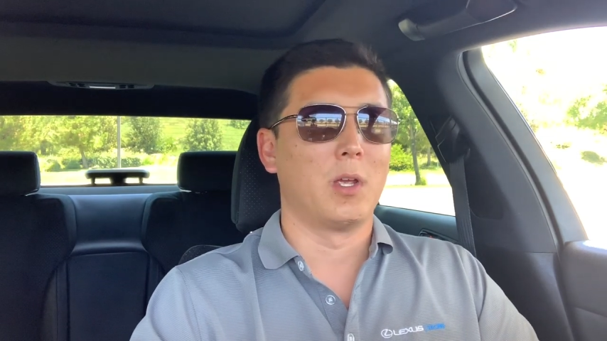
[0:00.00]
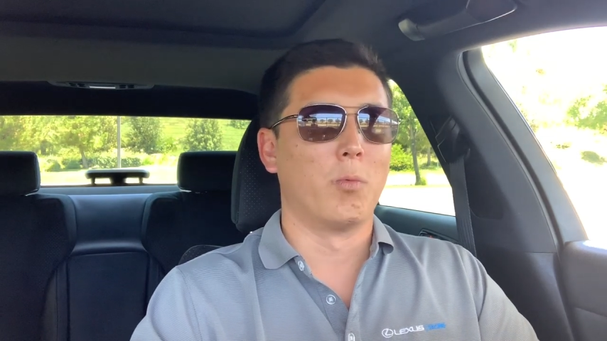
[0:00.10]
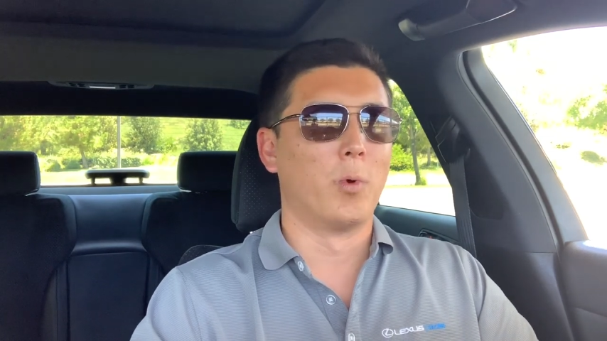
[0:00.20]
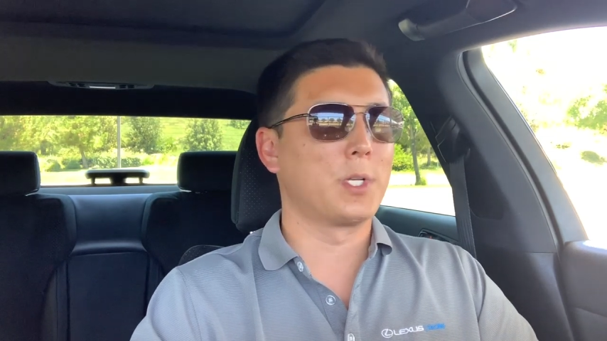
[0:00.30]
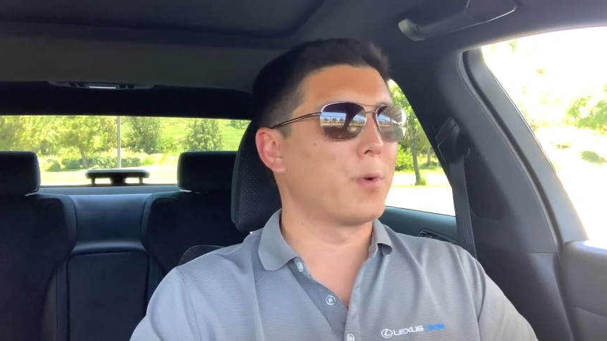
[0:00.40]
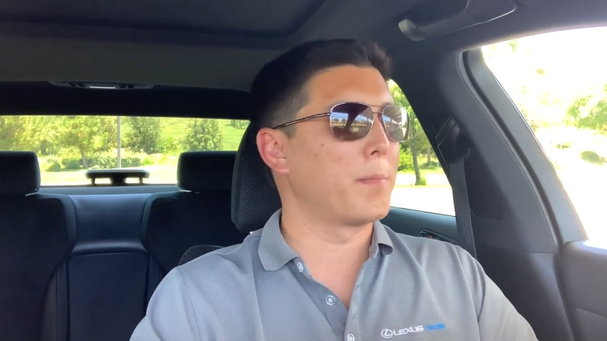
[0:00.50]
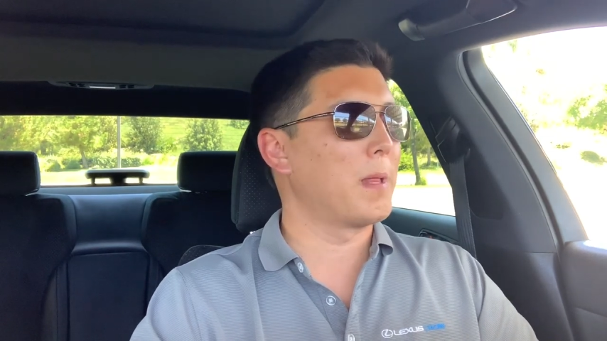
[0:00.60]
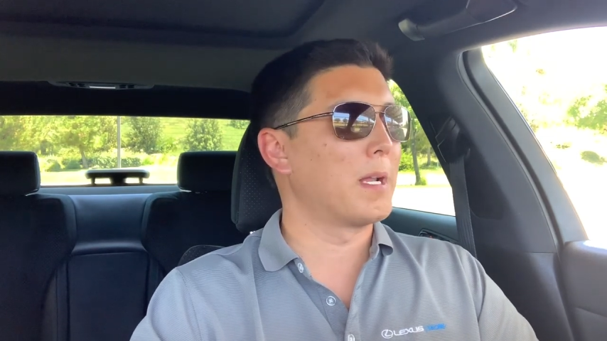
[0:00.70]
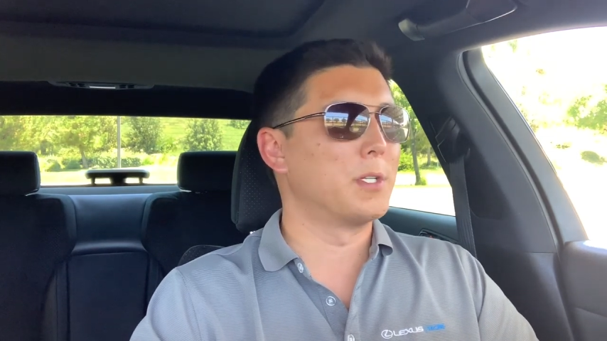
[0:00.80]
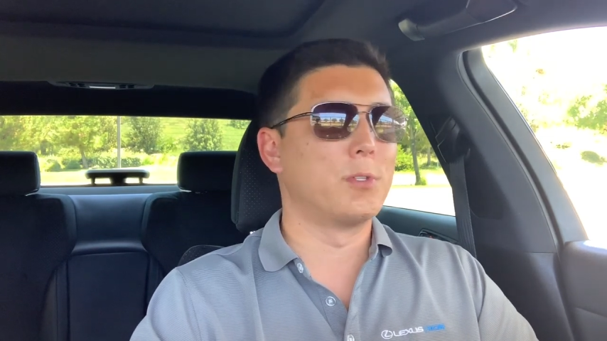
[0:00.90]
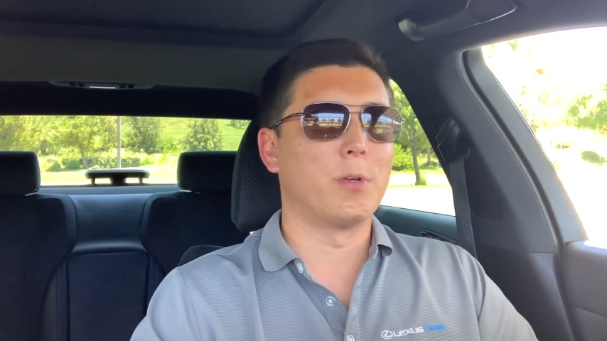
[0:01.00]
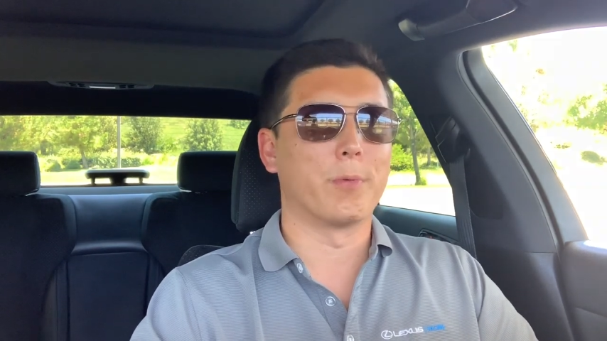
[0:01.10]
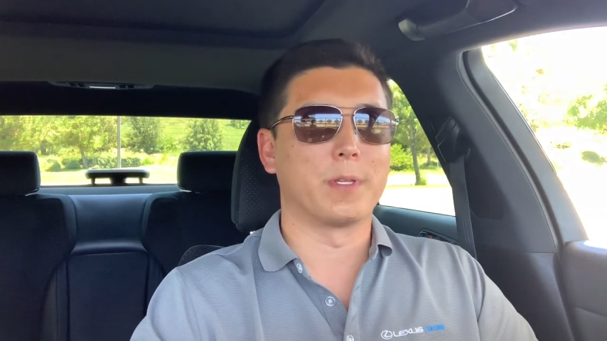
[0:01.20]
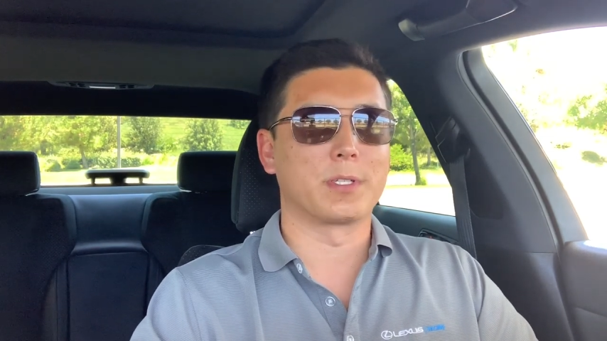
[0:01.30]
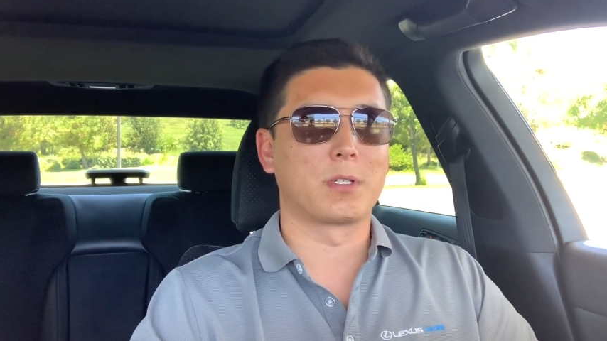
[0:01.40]
What do I plan on doing
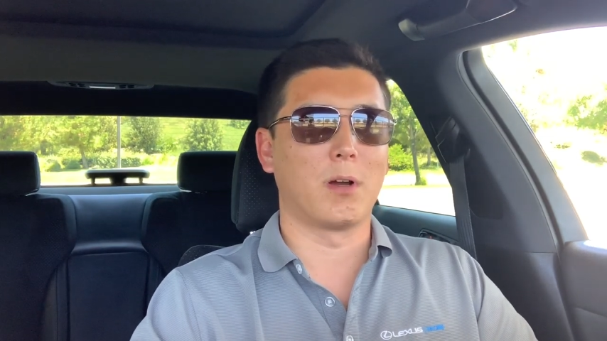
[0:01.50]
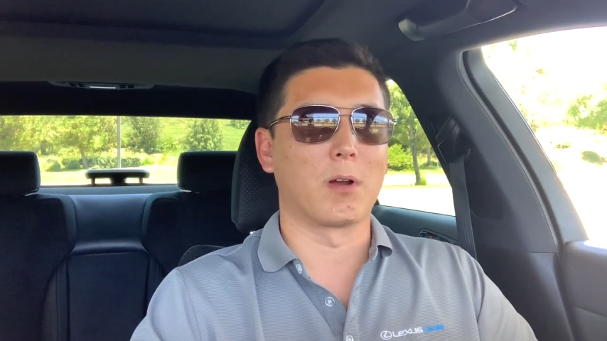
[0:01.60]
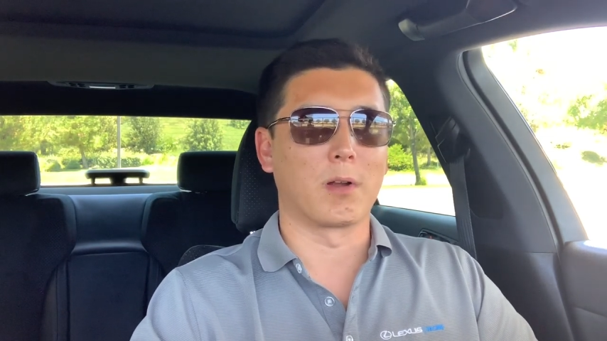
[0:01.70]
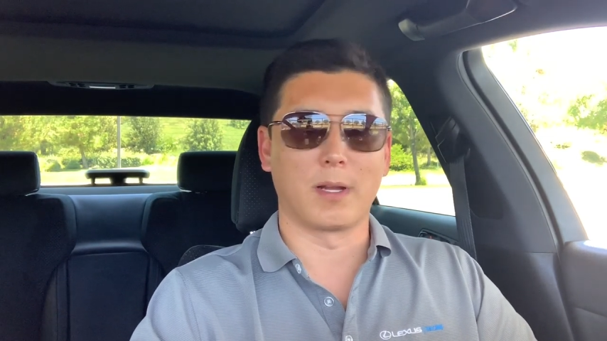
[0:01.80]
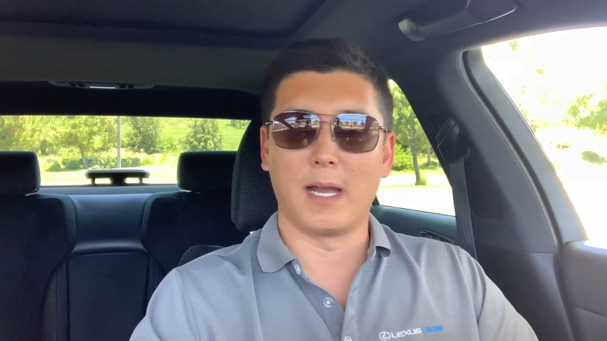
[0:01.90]
with this car?